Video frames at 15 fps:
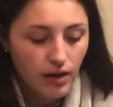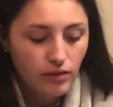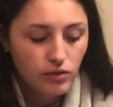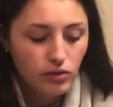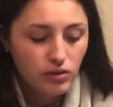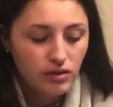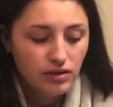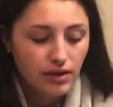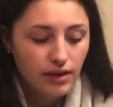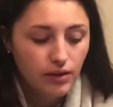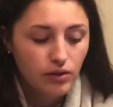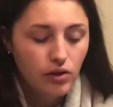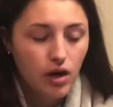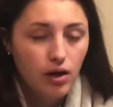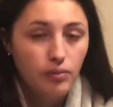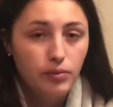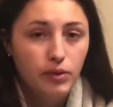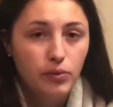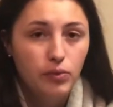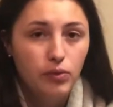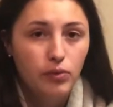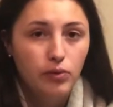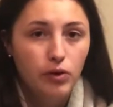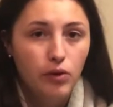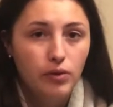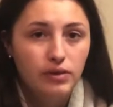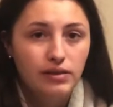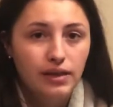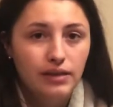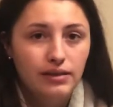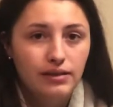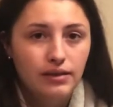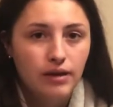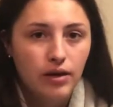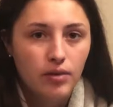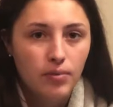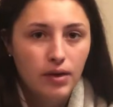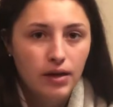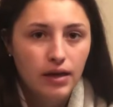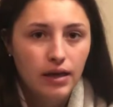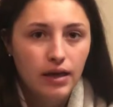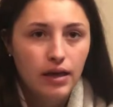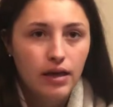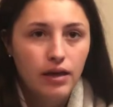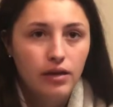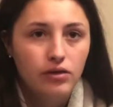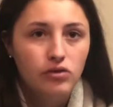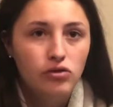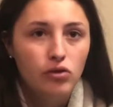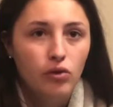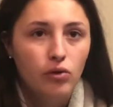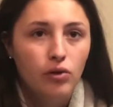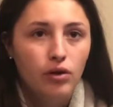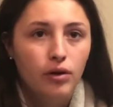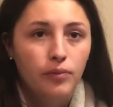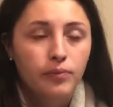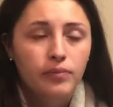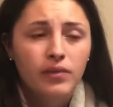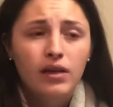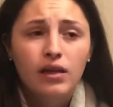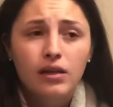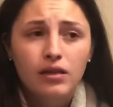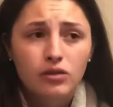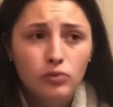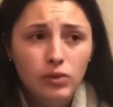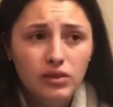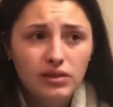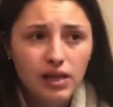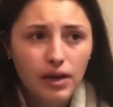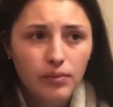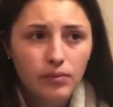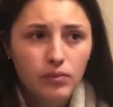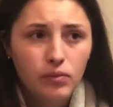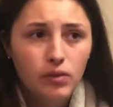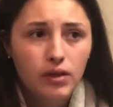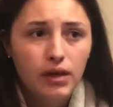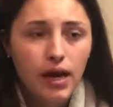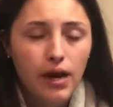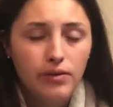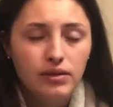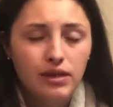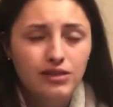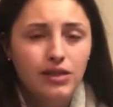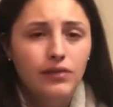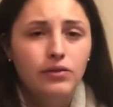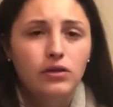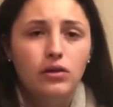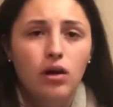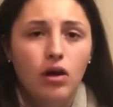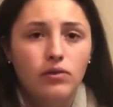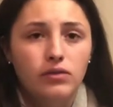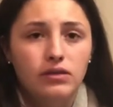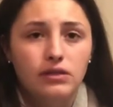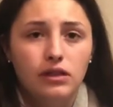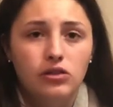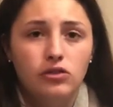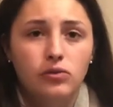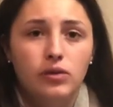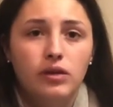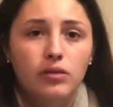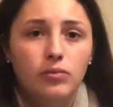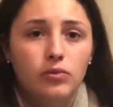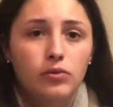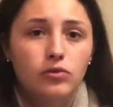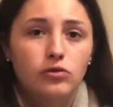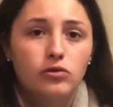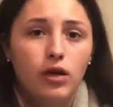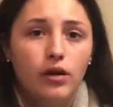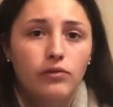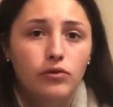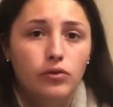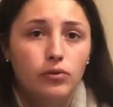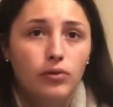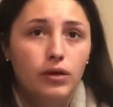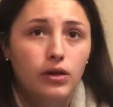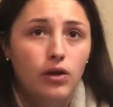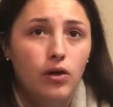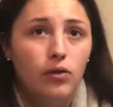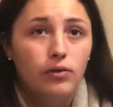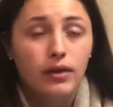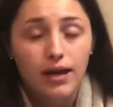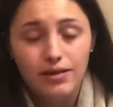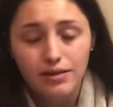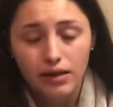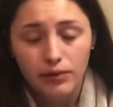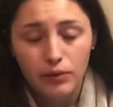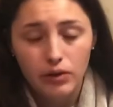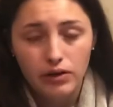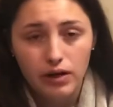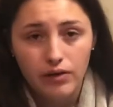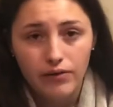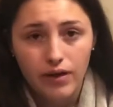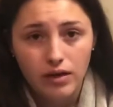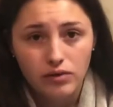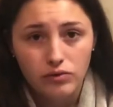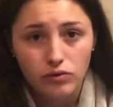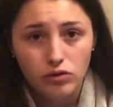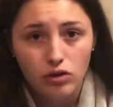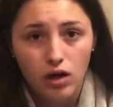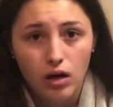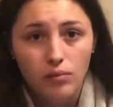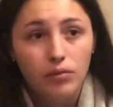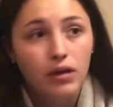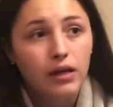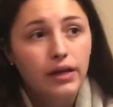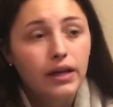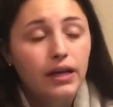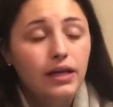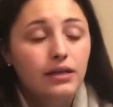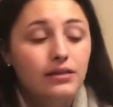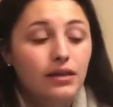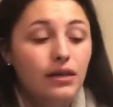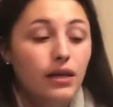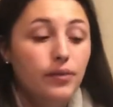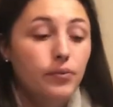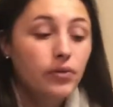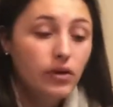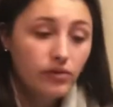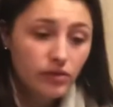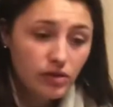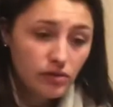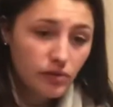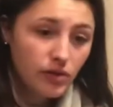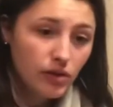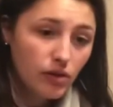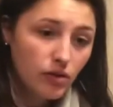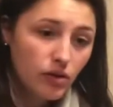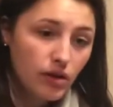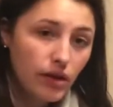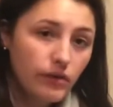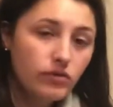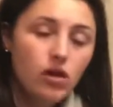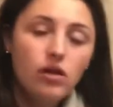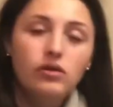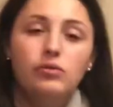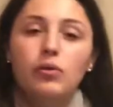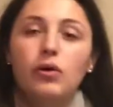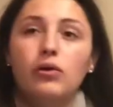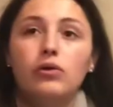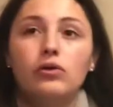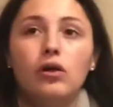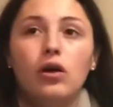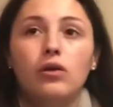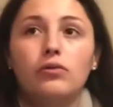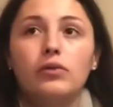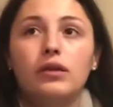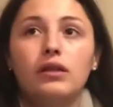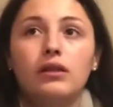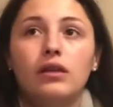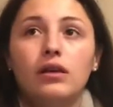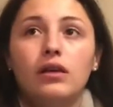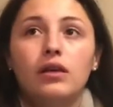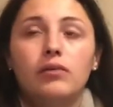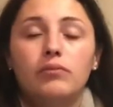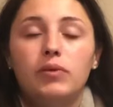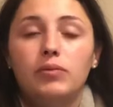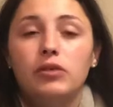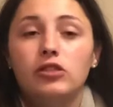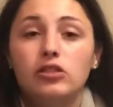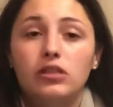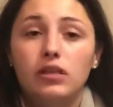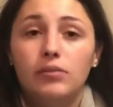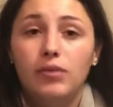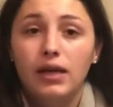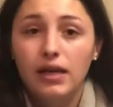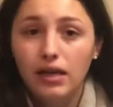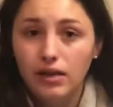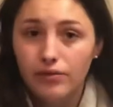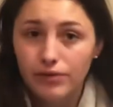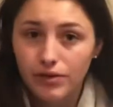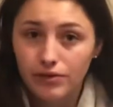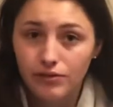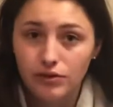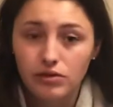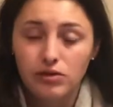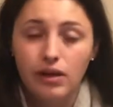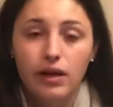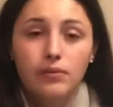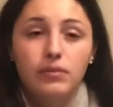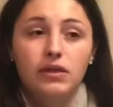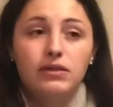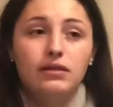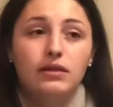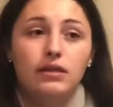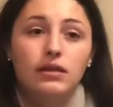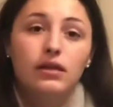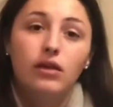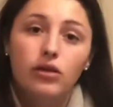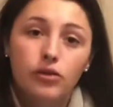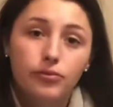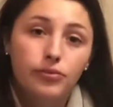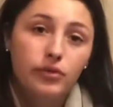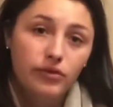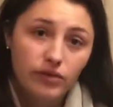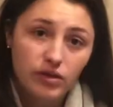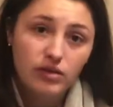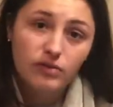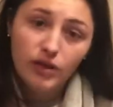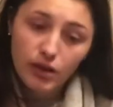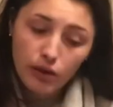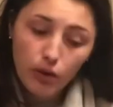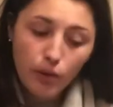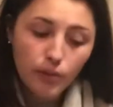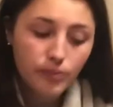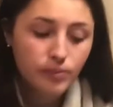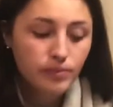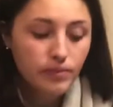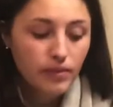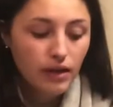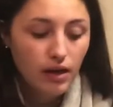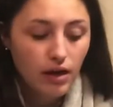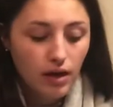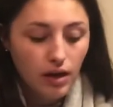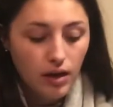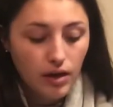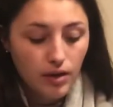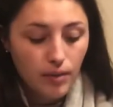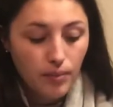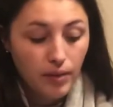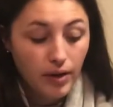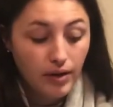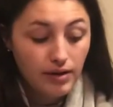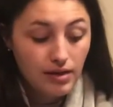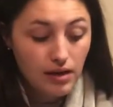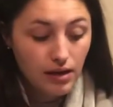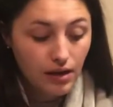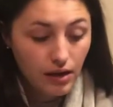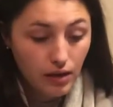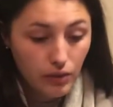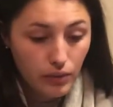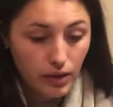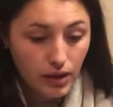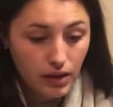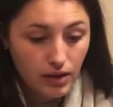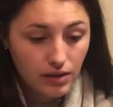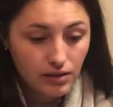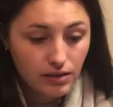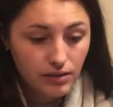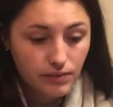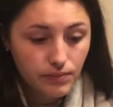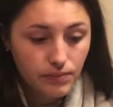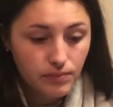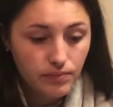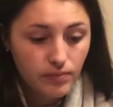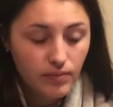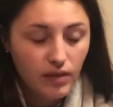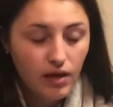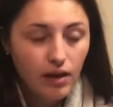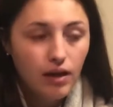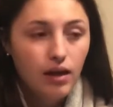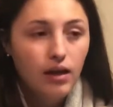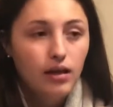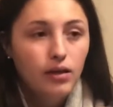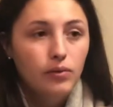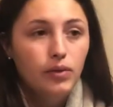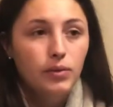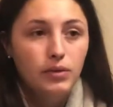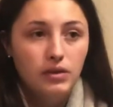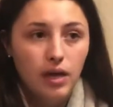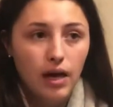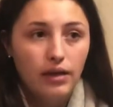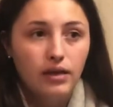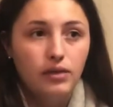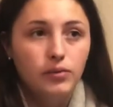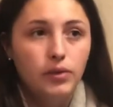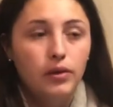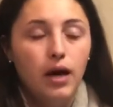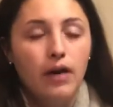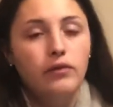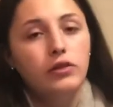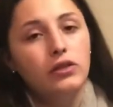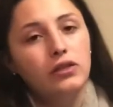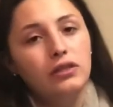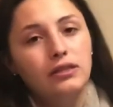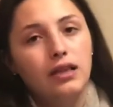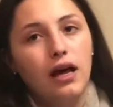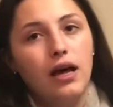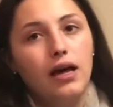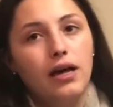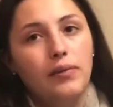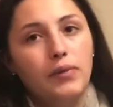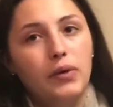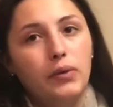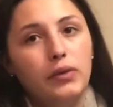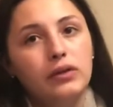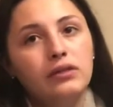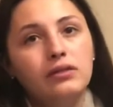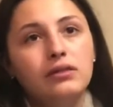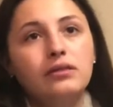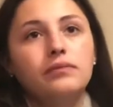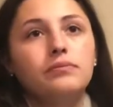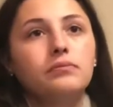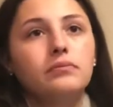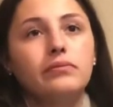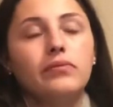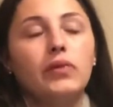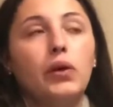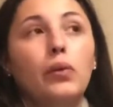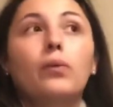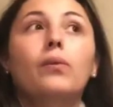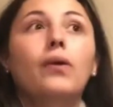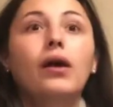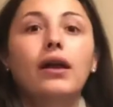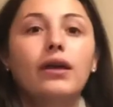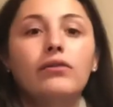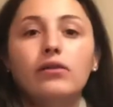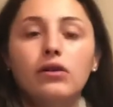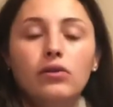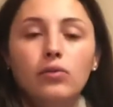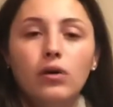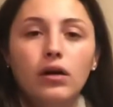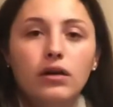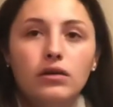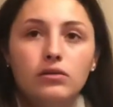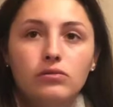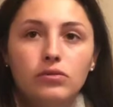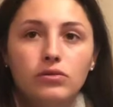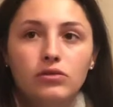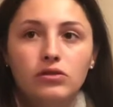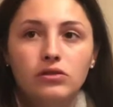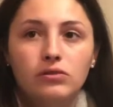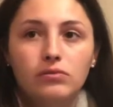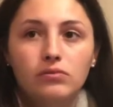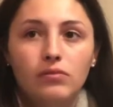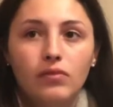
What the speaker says: noticed like a lot of people would always like stare at my hands. Or this one time, one guy, I was actually having a conversation with him through the drive-through window. Yes, I worked at a fast food job. It is in a previous video that I've talked about, along with me mentioning my hand for the first time is in another previous video. But anyways, we were talking, we were having a good time. It was whatever it was, we were just